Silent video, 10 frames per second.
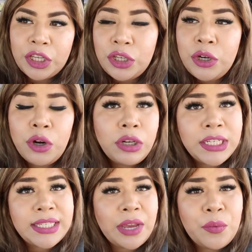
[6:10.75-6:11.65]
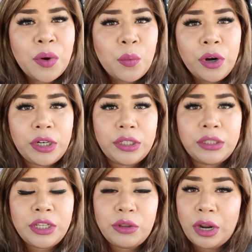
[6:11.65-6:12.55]
you could only say one
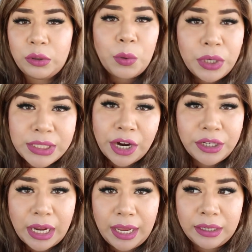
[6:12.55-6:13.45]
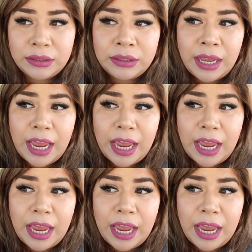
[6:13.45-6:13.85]
word throughout the whole entire day